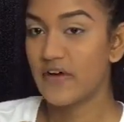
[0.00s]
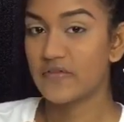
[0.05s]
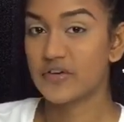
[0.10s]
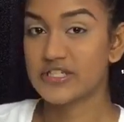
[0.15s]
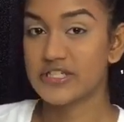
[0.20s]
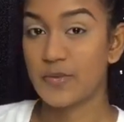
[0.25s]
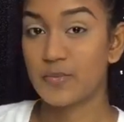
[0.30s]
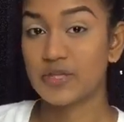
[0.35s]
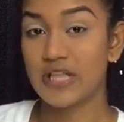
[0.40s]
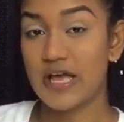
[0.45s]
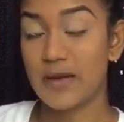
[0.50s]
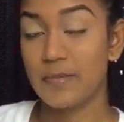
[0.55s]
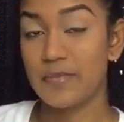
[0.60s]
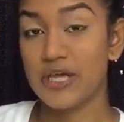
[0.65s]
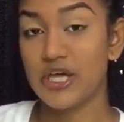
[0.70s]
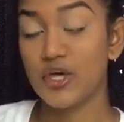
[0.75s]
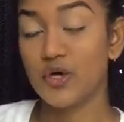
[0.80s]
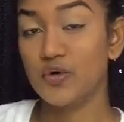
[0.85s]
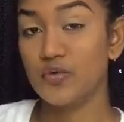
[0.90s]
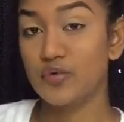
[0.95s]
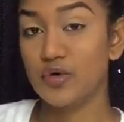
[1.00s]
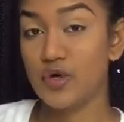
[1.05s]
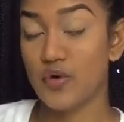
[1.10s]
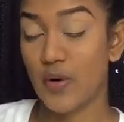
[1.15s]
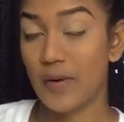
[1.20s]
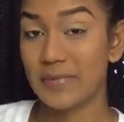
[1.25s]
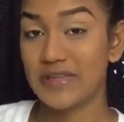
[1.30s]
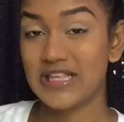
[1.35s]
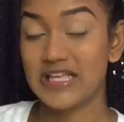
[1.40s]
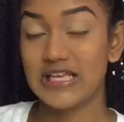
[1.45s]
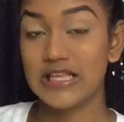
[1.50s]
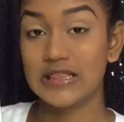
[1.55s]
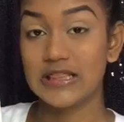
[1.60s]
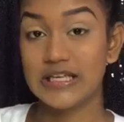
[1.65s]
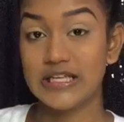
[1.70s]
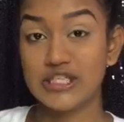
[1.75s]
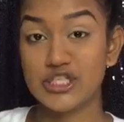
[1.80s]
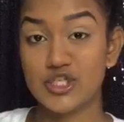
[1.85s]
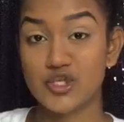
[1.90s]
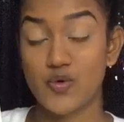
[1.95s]
for someone like me who normally
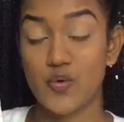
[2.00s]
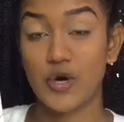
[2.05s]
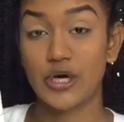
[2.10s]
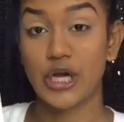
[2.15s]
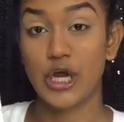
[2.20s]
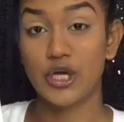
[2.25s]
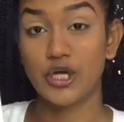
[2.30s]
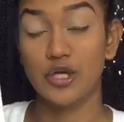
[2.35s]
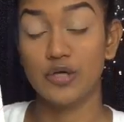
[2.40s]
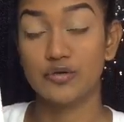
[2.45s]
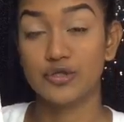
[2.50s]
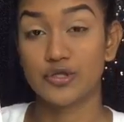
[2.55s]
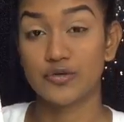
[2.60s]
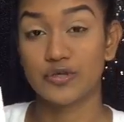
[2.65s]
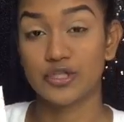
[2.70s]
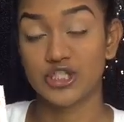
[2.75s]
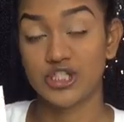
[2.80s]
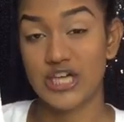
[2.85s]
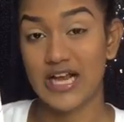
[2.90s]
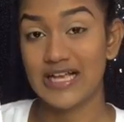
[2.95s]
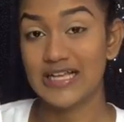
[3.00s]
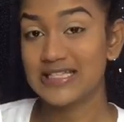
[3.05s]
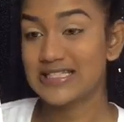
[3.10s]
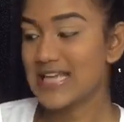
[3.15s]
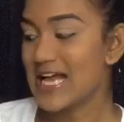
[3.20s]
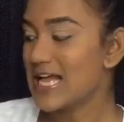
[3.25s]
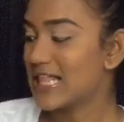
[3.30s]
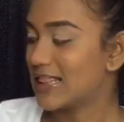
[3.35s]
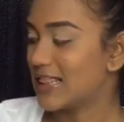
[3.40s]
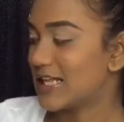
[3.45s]
leans toward neutral shades,